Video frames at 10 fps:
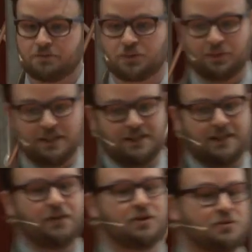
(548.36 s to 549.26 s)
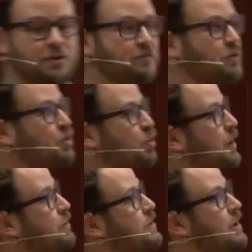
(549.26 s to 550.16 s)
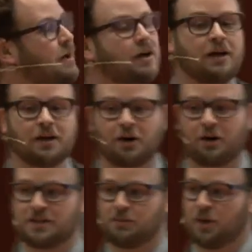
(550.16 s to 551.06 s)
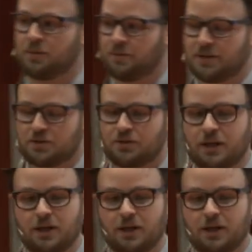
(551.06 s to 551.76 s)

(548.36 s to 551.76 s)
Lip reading: So basically now here's what I've told you about our RTB Optimizer.